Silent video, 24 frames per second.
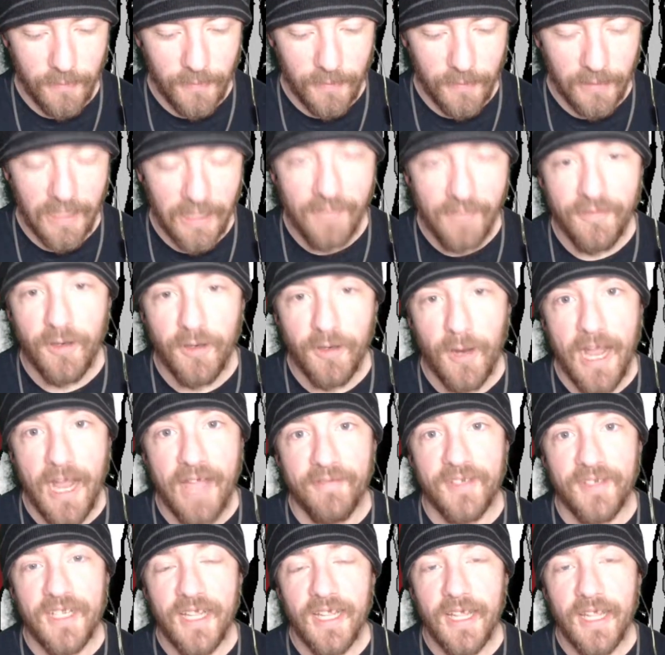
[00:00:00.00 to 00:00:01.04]

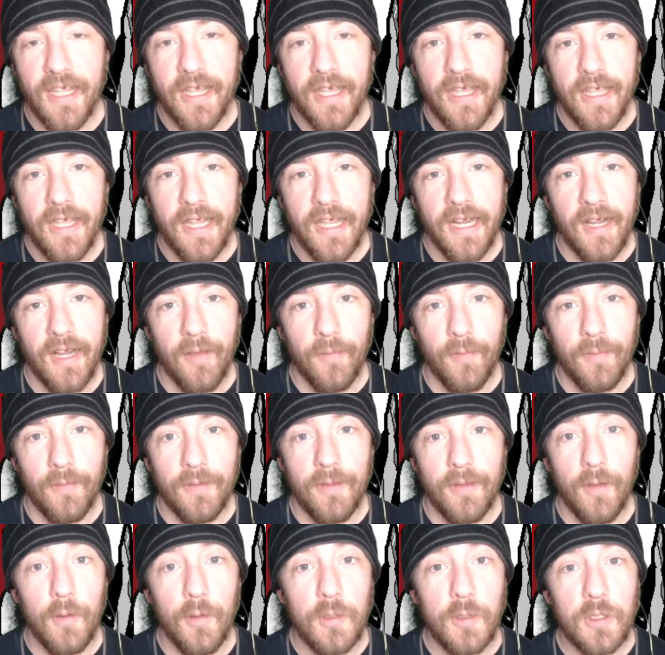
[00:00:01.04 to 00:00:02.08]
Lovecraft. You know,
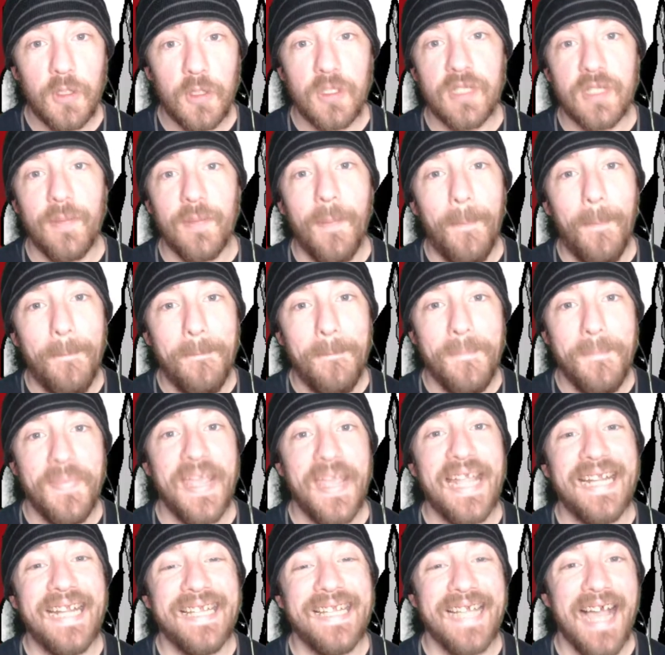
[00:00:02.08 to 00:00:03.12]
those are some
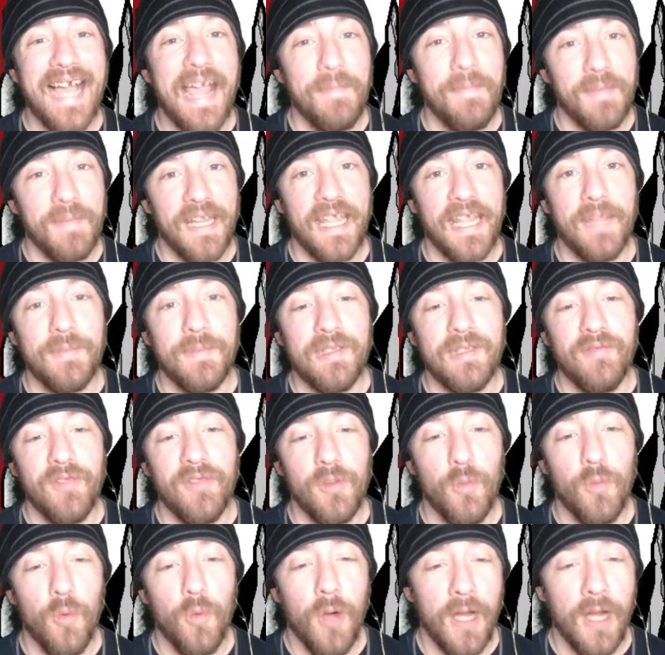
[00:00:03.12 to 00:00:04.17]
big time names. If
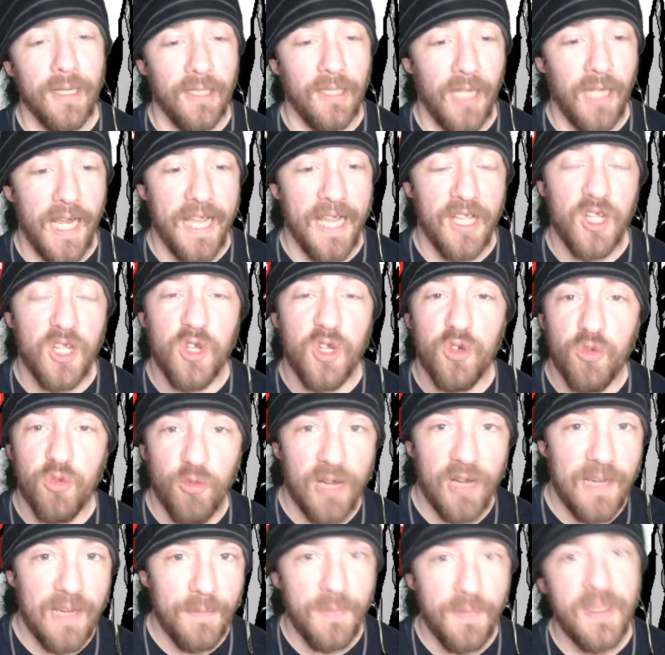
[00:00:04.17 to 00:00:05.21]
you want like
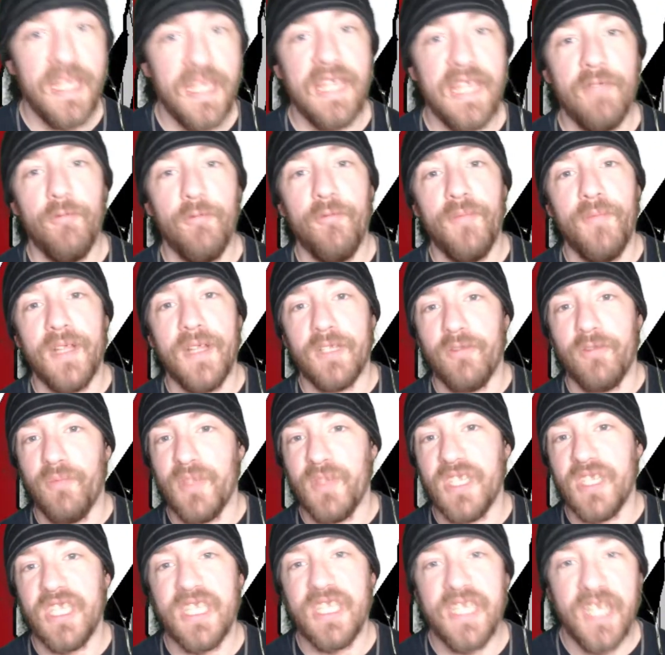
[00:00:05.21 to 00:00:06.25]
creepy mixed with
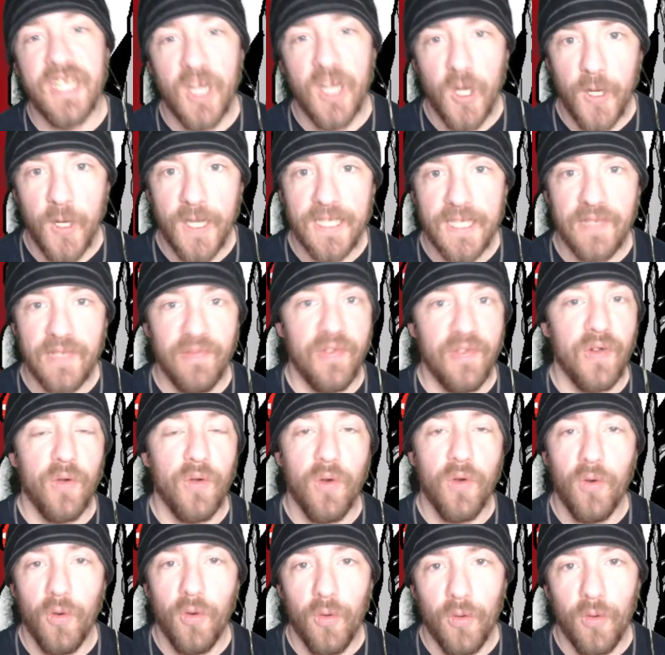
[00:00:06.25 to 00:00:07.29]
mysterious, a little
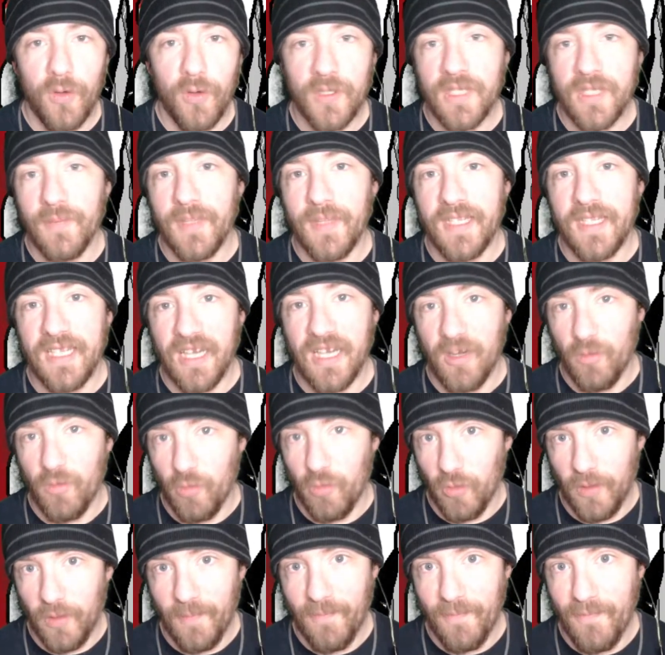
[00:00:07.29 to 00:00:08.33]
horror, something that's gonna
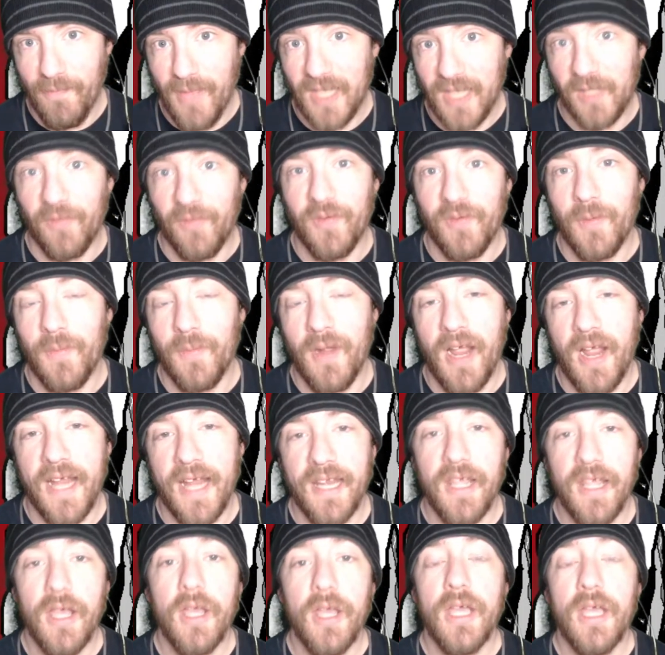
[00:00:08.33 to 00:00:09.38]
really mess with your
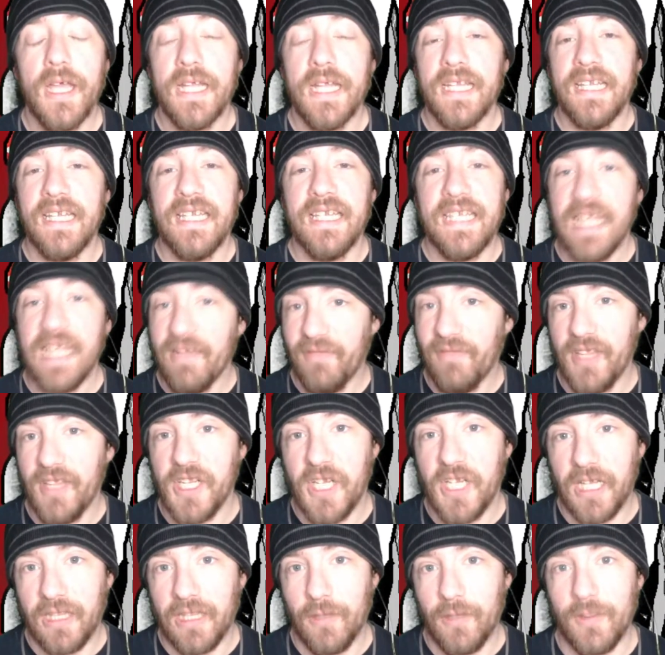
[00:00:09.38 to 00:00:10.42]
mind, definitely
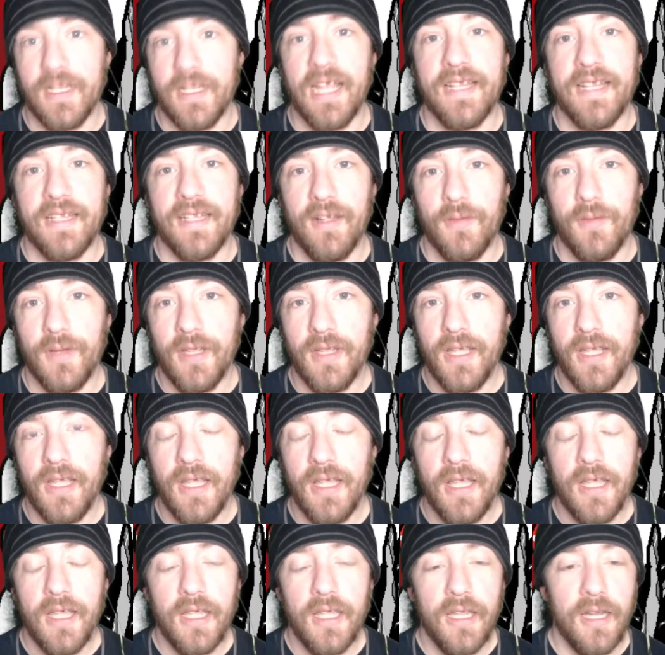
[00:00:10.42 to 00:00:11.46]
check those guys out.
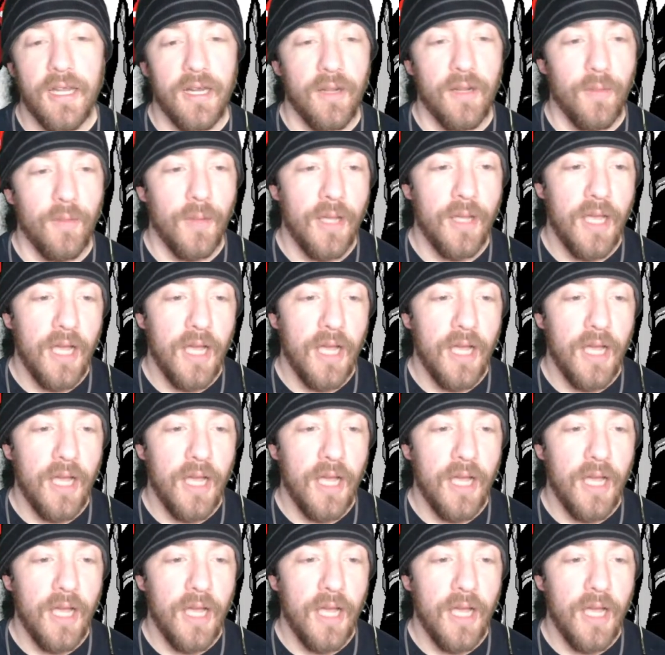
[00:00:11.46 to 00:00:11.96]
You know,